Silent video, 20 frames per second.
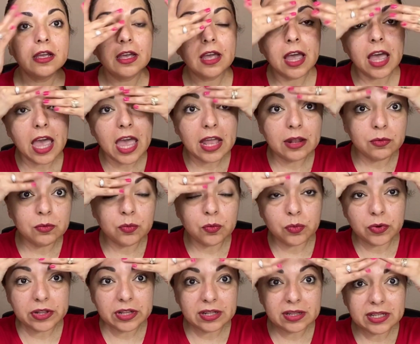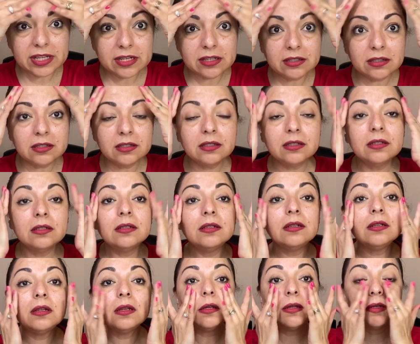And with a little
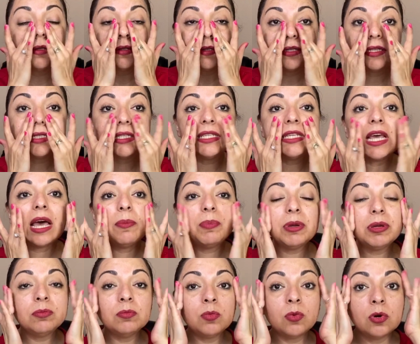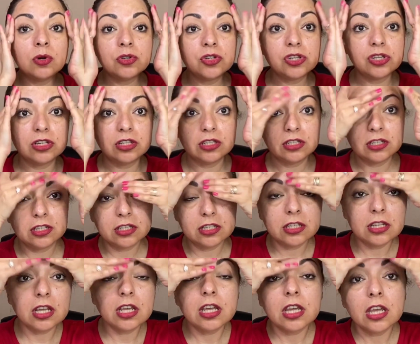tapping motions
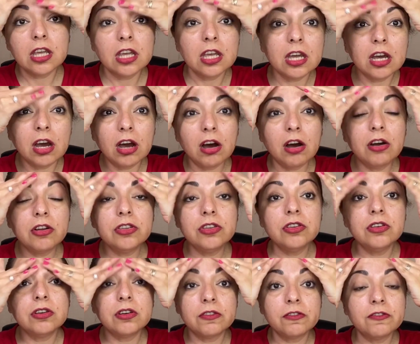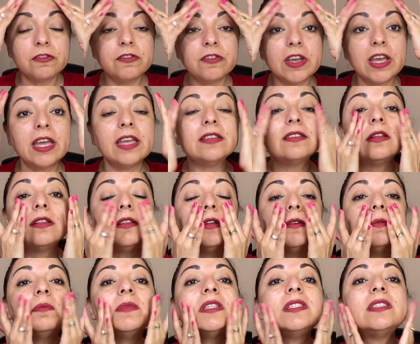on your face, a little
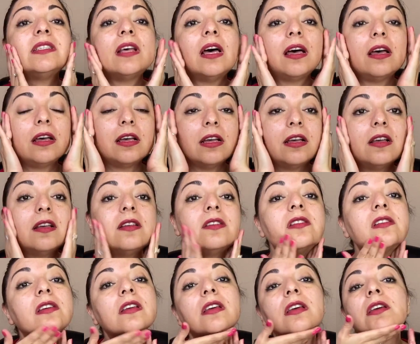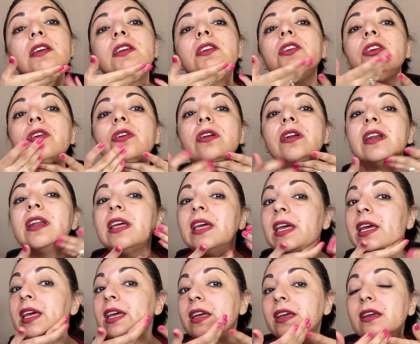massage, your
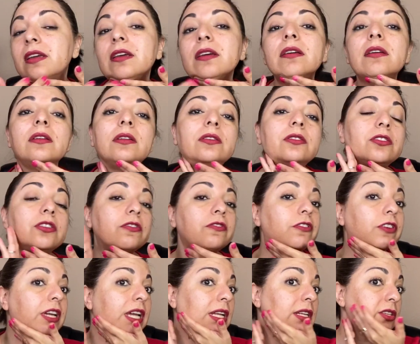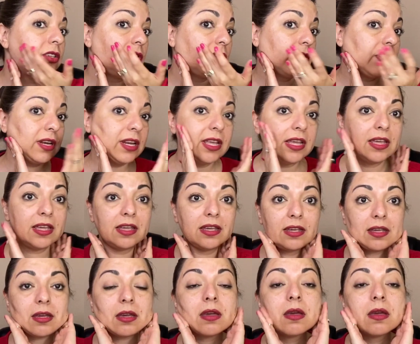neck, don't forget your neck.